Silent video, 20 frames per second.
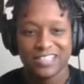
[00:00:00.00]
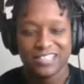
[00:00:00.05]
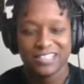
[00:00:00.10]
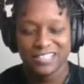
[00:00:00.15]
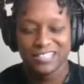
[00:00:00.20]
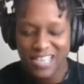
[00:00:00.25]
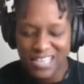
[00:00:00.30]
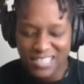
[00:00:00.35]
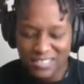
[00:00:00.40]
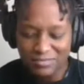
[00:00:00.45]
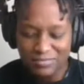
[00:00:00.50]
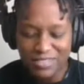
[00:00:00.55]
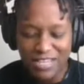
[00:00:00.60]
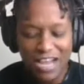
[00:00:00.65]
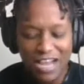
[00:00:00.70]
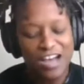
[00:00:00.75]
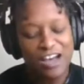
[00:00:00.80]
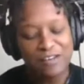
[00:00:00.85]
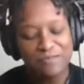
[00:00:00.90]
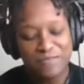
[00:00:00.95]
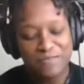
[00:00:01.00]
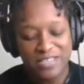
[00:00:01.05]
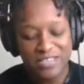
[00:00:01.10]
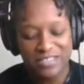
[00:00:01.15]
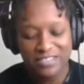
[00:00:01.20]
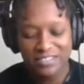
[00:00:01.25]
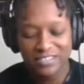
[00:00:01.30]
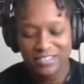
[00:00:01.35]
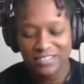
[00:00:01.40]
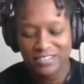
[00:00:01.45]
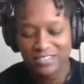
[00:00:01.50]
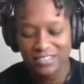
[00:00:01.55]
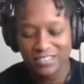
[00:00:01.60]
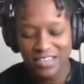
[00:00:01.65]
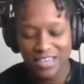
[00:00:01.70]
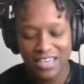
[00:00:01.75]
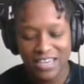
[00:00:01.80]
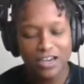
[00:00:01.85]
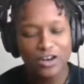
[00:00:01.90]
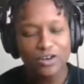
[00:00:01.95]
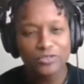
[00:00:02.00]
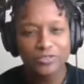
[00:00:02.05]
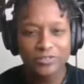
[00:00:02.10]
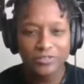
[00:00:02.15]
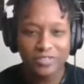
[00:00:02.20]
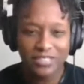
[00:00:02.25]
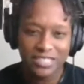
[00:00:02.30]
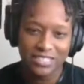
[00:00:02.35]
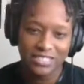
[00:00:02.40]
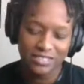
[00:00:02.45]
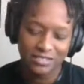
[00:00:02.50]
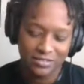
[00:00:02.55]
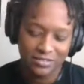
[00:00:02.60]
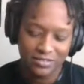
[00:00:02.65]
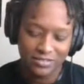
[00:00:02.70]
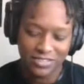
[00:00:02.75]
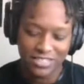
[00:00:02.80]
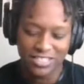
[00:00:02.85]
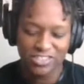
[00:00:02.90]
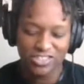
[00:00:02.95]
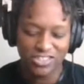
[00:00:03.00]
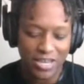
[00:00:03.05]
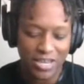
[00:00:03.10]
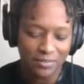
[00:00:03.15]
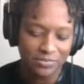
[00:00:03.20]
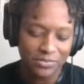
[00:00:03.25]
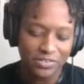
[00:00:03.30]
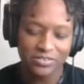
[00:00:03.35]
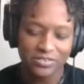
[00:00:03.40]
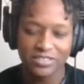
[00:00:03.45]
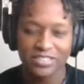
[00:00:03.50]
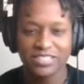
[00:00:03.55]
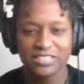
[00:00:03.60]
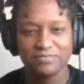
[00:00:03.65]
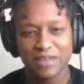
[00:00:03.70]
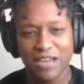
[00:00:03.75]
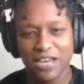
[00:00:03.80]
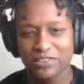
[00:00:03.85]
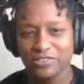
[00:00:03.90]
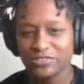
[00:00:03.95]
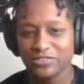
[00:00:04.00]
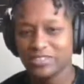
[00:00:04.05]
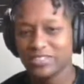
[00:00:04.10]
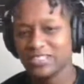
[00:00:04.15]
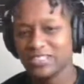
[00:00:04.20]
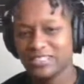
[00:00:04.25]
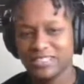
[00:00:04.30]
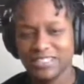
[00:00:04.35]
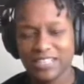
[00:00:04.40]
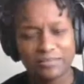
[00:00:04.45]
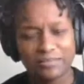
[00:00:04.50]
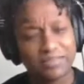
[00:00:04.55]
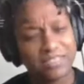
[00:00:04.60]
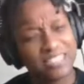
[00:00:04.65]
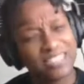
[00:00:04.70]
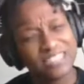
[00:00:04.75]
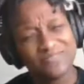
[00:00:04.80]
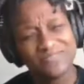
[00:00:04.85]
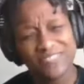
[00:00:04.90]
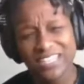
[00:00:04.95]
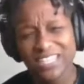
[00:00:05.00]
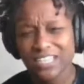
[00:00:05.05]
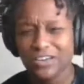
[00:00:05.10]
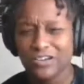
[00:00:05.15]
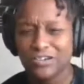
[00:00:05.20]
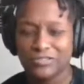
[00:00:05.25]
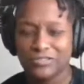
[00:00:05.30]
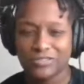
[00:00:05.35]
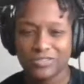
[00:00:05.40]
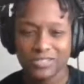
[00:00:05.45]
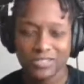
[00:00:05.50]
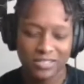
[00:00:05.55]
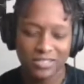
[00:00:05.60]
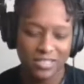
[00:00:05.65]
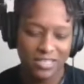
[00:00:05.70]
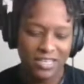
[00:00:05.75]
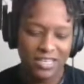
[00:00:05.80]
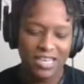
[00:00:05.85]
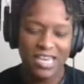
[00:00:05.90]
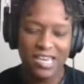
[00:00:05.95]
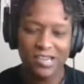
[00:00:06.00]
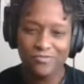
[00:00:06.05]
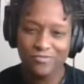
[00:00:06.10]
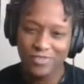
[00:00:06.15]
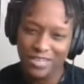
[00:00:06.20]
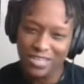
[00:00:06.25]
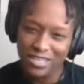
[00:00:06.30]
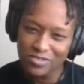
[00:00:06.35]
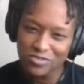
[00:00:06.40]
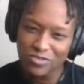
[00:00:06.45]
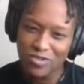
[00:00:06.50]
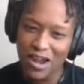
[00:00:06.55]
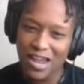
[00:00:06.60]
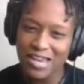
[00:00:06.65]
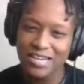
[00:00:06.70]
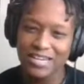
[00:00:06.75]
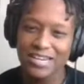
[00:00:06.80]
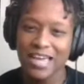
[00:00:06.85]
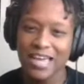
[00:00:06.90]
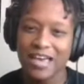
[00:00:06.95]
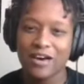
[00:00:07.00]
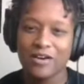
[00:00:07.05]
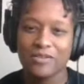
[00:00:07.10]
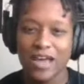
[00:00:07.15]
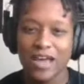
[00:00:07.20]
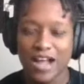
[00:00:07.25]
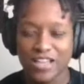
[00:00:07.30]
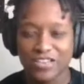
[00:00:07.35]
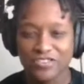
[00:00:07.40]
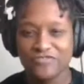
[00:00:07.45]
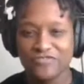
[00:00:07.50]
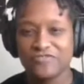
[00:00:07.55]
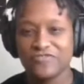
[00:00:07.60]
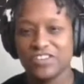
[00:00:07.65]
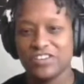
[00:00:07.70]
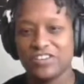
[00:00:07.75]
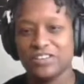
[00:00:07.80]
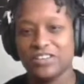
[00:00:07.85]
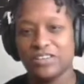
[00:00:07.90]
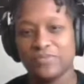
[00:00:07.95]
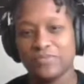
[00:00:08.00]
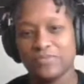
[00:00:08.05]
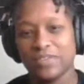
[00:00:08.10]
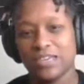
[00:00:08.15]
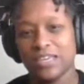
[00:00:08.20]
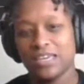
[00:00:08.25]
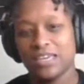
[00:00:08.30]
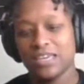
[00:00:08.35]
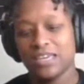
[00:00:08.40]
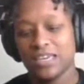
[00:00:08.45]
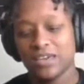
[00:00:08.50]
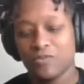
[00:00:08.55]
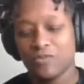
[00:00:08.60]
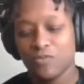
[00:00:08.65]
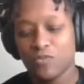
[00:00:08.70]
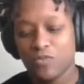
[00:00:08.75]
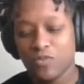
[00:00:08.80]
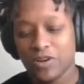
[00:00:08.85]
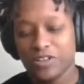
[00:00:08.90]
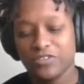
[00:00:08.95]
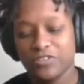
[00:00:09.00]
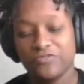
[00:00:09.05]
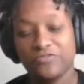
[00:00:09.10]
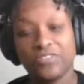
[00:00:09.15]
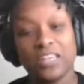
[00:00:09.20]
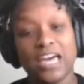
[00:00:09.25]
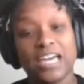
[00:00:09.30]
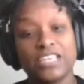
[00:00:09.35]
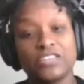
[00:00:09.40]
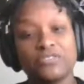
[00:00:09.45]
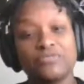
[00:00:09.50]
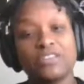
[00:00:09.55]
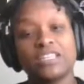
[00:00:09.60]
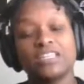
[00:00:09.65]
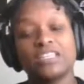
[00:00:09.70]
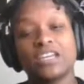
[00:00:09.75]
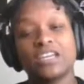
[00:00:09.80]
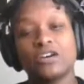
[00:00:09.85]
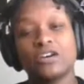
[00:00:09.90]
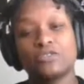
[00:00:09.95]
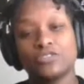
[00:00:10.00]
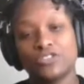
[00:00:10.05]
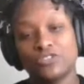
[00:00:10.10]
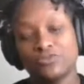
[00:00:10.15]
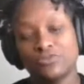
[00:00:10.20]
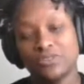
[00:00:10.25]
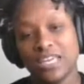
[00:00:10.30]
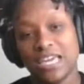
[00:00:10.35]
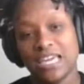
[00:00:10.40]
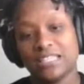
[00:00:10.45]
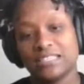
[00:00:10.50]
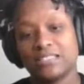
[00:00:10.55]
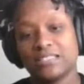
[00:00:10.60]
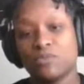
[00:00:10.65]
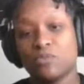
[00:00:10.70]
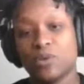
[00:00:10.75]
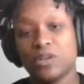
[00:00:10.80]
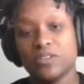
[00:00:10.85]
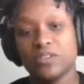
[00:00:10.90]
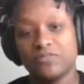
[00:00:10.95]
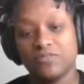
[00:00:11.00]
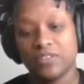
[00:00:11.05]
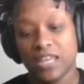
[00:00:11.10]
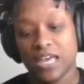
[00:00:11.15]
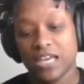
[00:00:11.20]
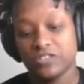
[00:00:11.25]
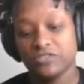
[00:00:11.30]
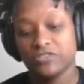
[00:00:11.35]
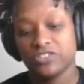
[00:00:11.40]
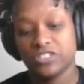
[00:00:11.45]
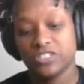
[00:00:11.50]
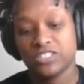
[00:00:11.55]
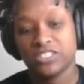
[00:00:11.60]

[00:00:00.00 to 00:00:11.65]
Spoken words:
Take some time and go through these chapters, these boundaries, these steps, these videos, and really write down how you feel, and where do you feel like you need to go to next, and what do you feel like you should